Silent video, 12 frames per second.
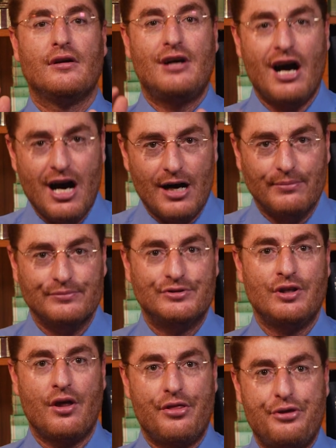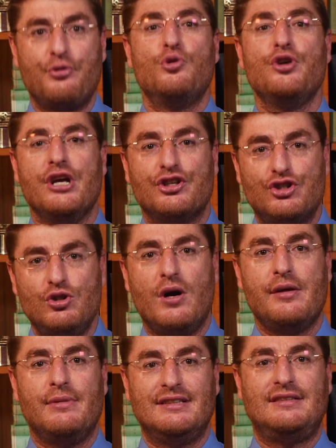comes through
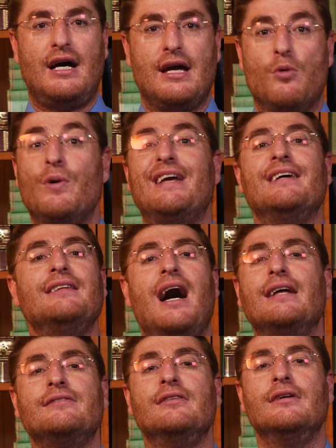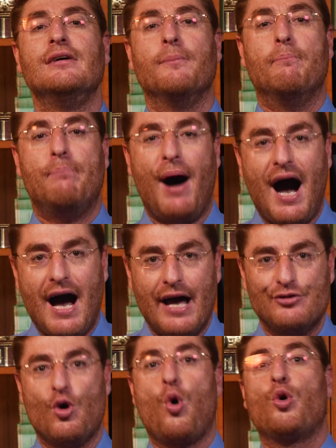Yeshua the Messiah. We cannot
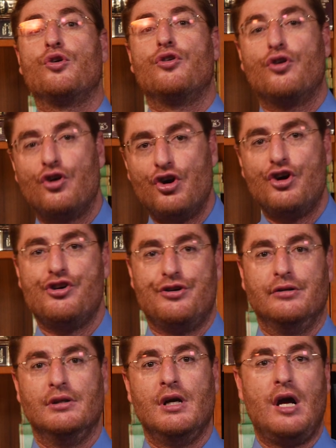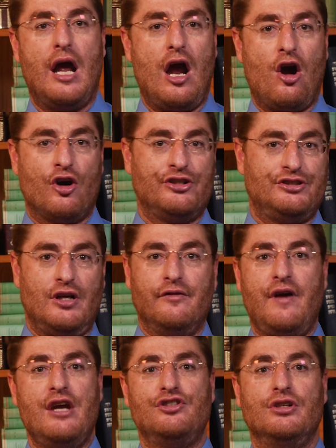buy or earn our
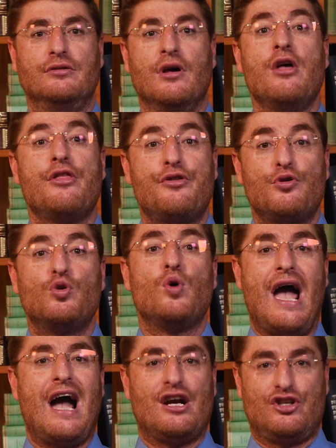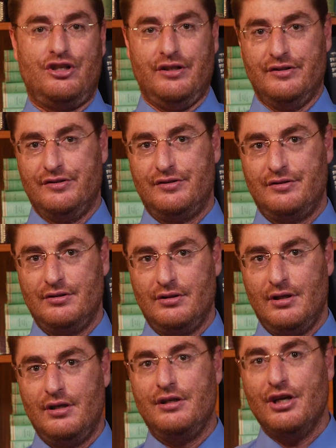salvation through actions.
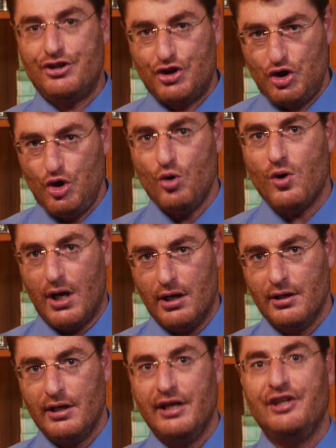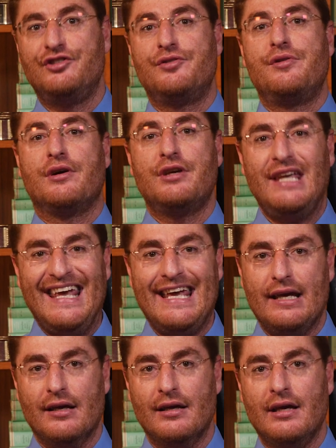Yeshua is the
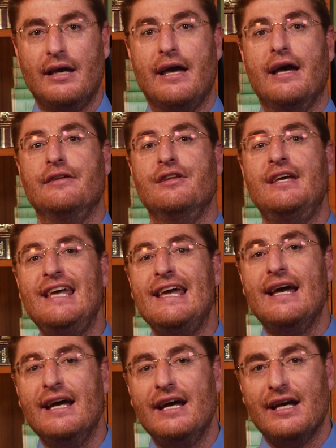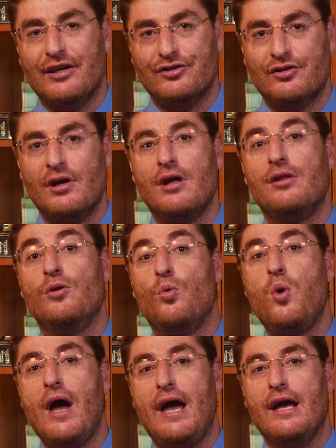key, and He is the
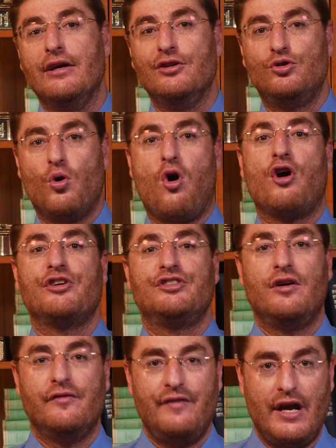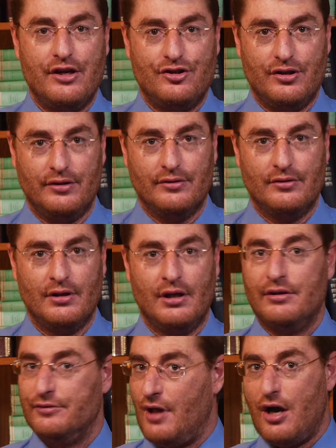way to our salvation,
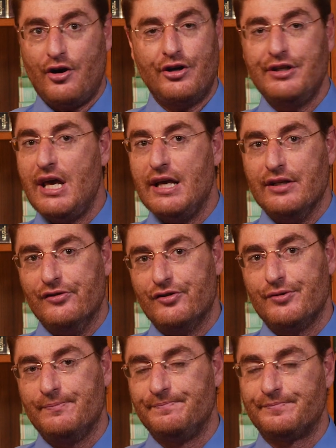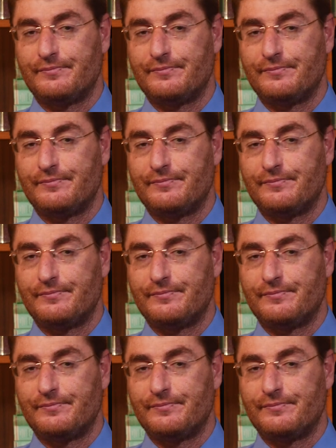not our deeds.